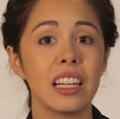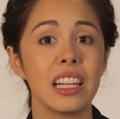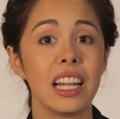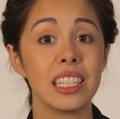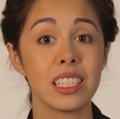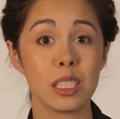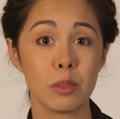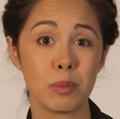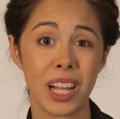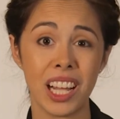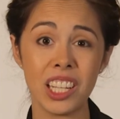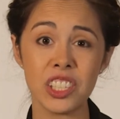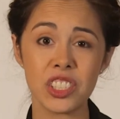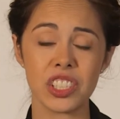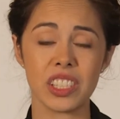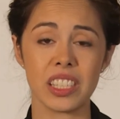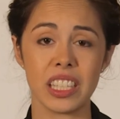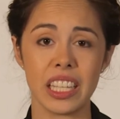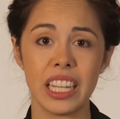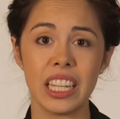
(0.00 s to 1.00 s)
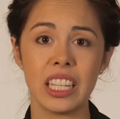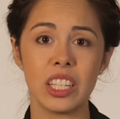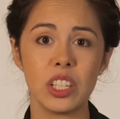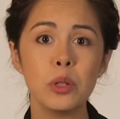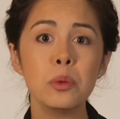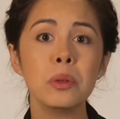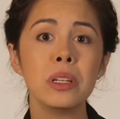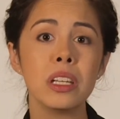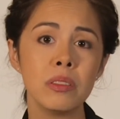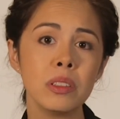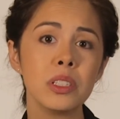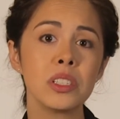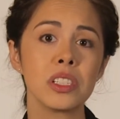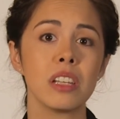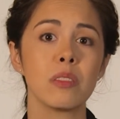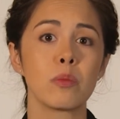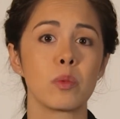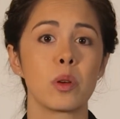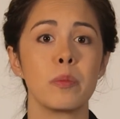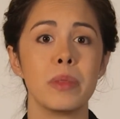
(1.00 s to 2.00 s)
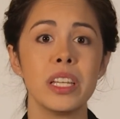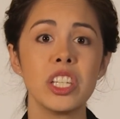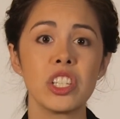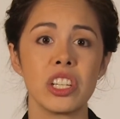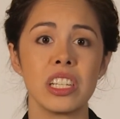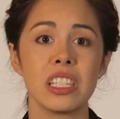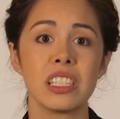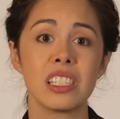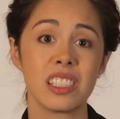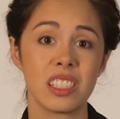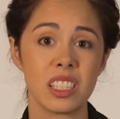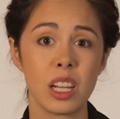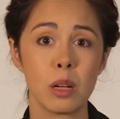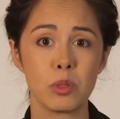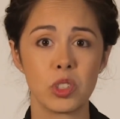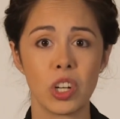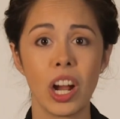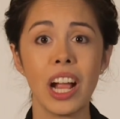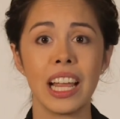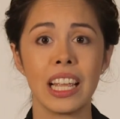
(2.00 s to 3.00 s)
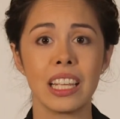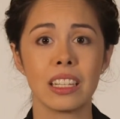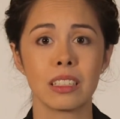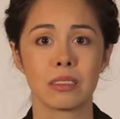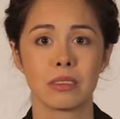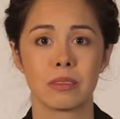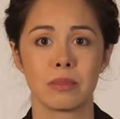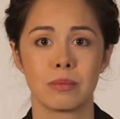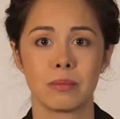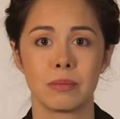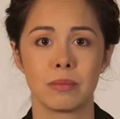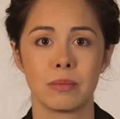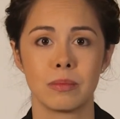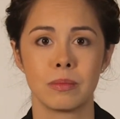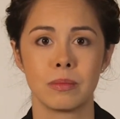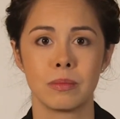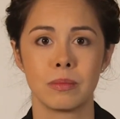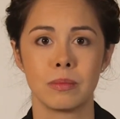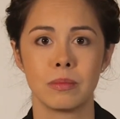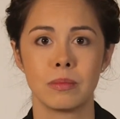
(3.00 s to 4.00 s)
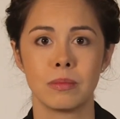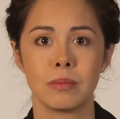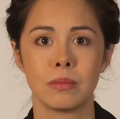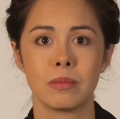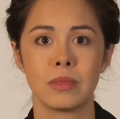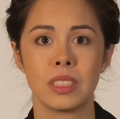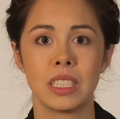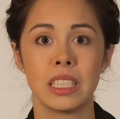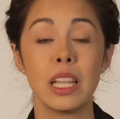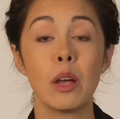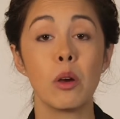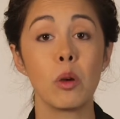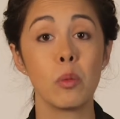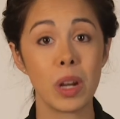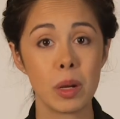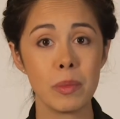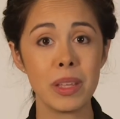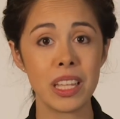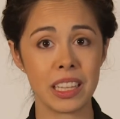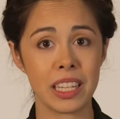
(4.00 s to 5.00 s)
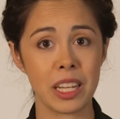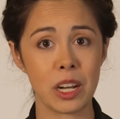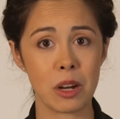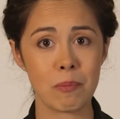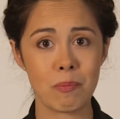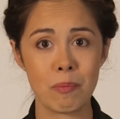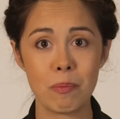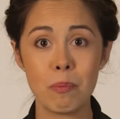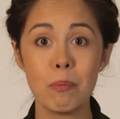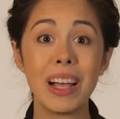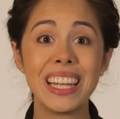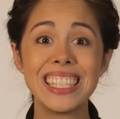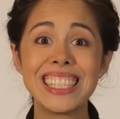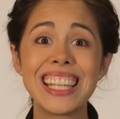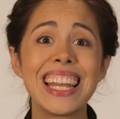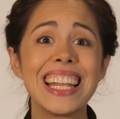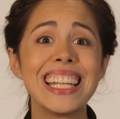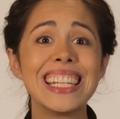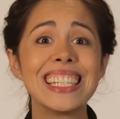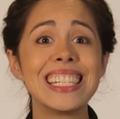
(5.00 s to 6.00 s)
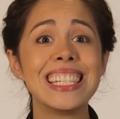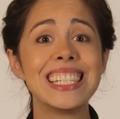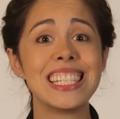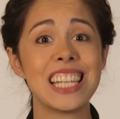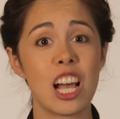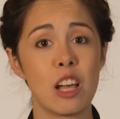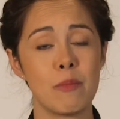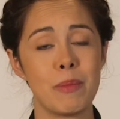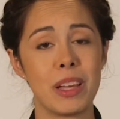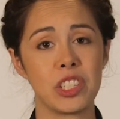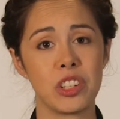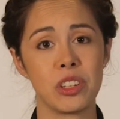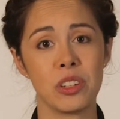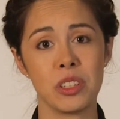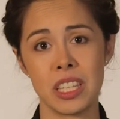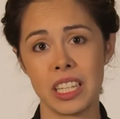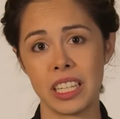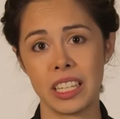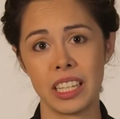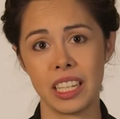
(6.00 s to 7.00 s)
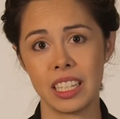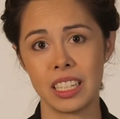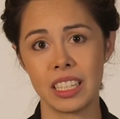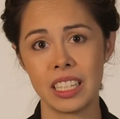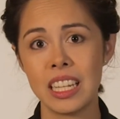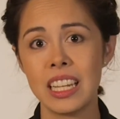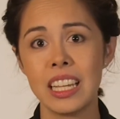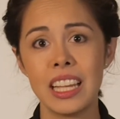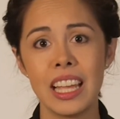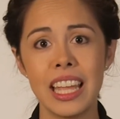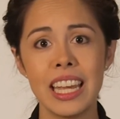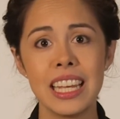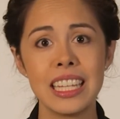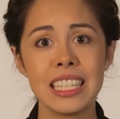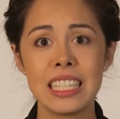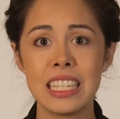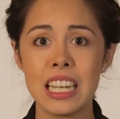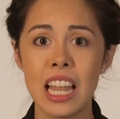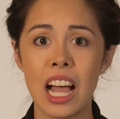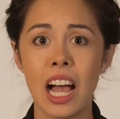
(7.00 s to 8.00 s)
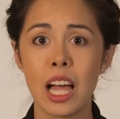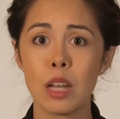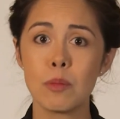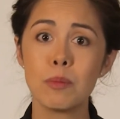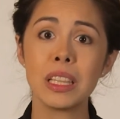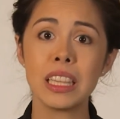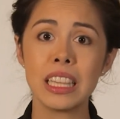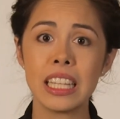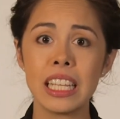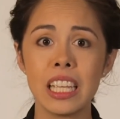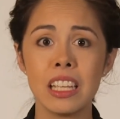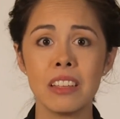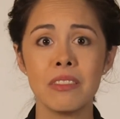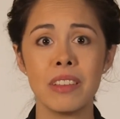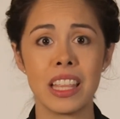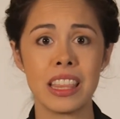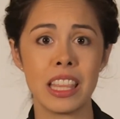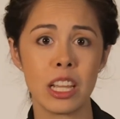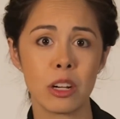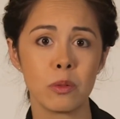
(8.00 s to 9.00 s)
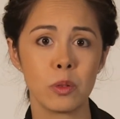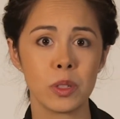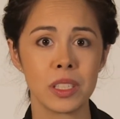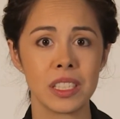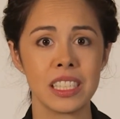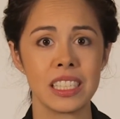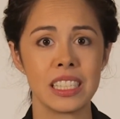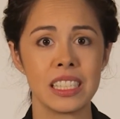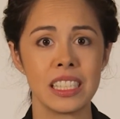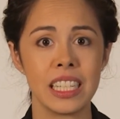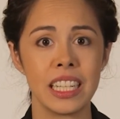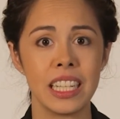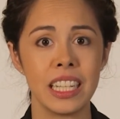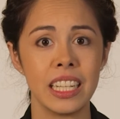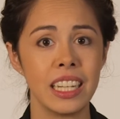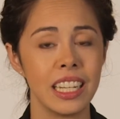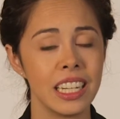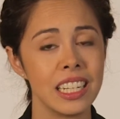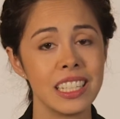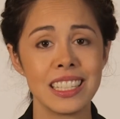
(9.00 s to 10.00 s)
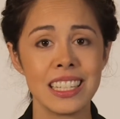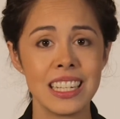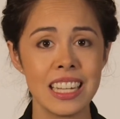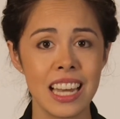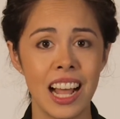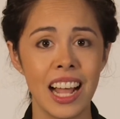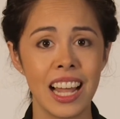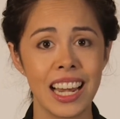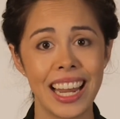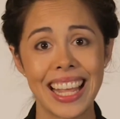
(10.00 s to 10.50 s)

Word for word: and subconsciously, you give yourself permission to stop trying. Now, I want to be clear mindset is not magical thinking. It is not believe and therefore succeed. It is not